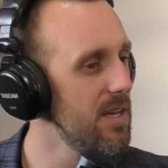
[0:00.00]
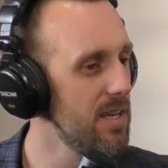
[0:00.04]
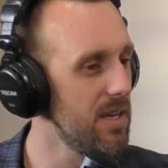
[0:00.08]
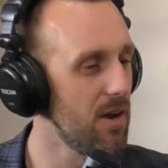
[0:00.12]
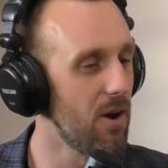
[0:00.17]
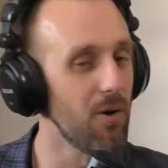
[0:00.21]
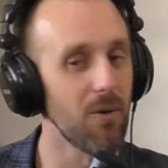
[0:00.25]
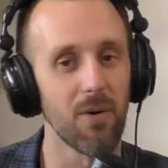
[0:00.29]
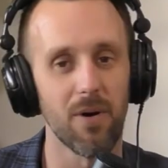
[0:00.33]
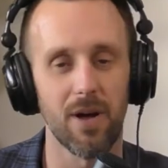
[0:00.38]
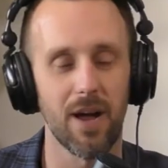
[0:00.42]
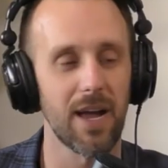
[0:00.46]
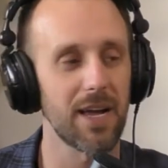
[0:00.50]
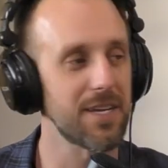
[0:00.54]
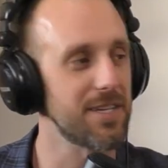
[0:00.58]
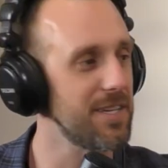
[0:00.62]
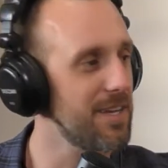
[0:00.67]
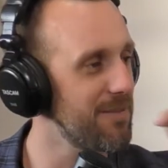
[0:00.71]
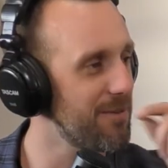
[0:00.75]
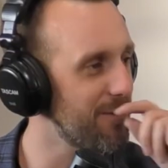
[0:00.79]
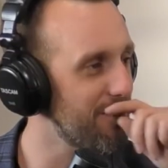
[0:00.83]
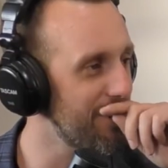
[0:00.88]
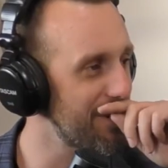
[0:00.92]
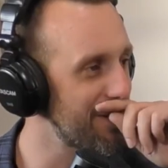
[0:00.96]
oh i actually
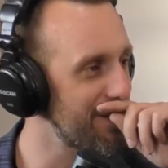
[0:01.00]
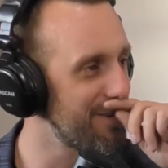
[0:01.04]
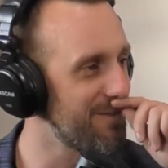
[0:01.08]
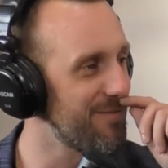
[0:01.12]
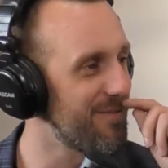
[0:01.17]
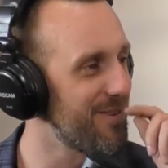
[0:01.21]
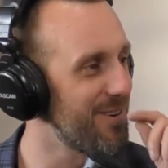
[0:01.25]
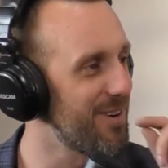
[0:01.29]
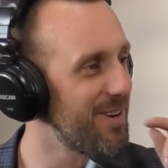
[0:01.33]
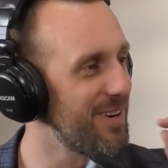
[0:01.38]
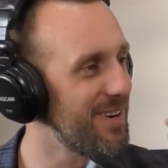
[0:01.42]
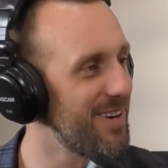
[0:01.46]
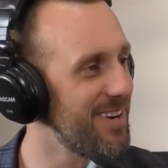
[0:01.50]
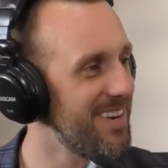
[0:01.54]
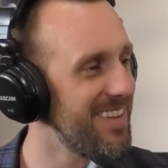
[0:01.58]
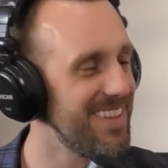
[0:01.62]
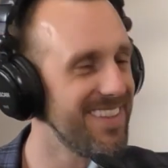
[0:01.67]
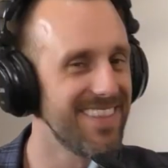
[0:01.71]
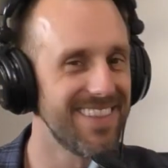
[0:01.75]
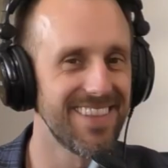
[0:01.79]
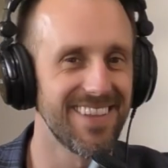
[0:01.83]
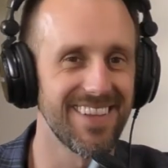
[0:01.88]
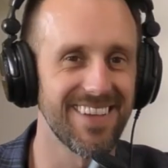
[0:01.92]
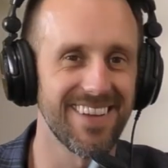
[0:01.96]
have a question for her
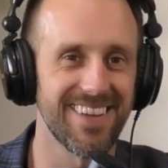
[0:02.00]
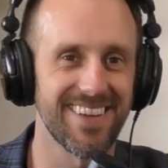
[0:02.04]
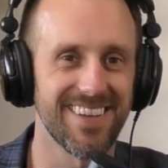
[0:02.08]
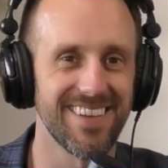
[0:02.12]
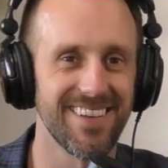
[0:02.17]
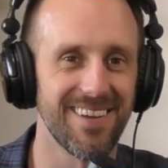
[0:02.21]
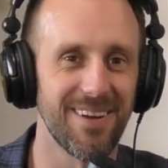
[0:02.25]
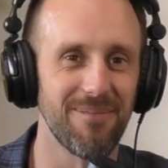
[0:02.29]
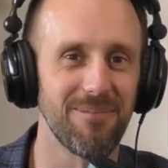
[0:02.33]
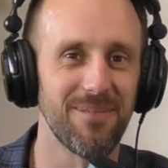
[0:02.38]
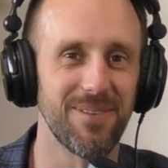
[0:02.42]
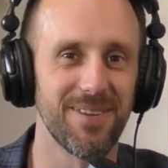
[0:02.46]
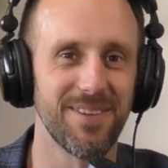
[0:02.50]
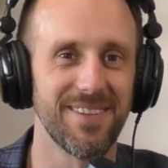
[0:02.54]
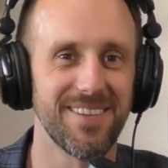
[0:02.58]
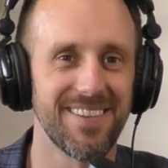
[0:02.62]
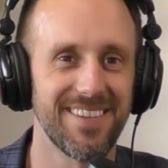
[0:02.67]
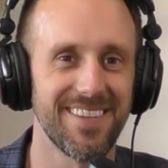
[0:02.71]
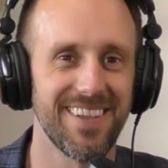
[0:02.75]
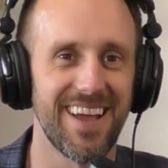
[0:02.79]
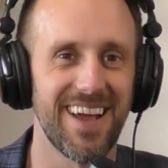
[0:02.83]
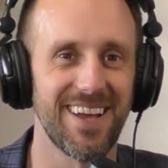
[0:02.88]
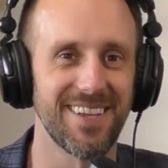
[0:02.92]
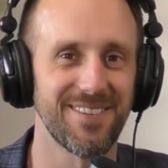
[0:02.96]
i'm going
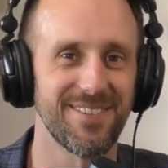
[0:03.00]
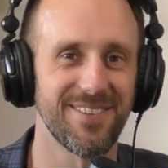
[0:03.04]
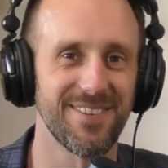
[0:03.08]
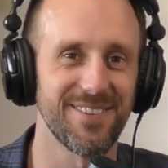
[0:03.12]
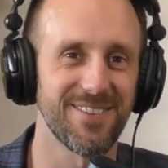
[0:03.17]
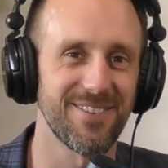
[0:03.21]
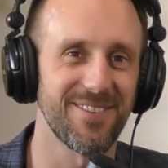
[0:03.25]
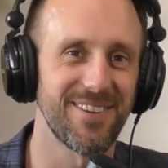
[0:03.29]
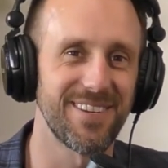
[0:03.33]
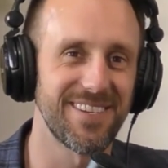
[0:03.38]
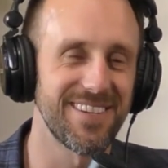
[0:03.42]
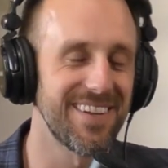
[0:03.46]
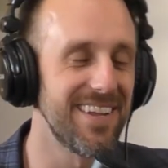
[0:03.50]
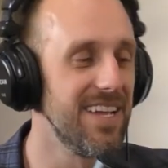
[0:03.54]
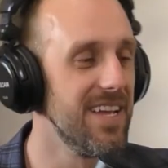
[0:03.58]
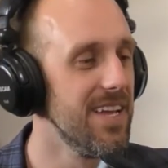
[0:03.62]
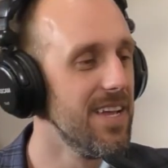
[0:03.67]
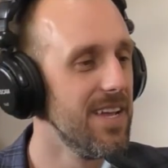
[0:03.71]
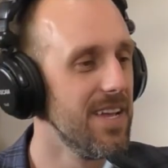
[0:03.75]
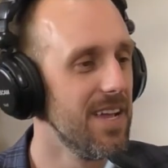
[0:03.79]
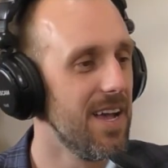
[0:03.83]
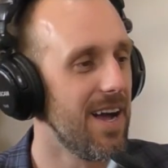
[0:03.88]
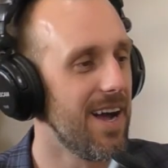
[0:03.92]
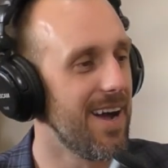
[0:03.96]
to ask this question
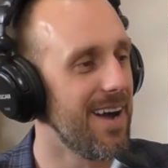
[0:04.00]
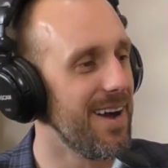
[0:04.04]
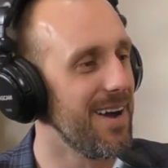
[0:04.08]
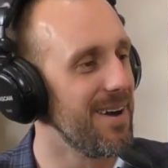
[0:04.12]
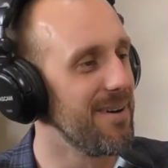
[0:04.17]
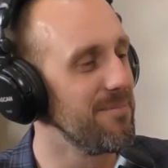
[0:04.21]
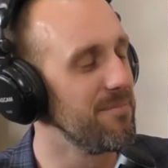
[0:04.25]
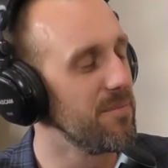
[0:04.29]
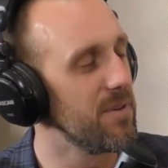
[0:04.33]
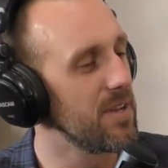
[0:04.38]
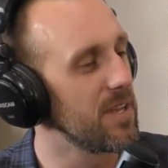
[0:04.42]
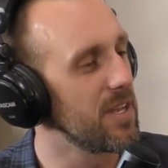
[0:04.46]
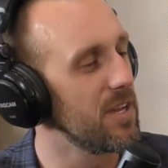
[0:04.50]
um,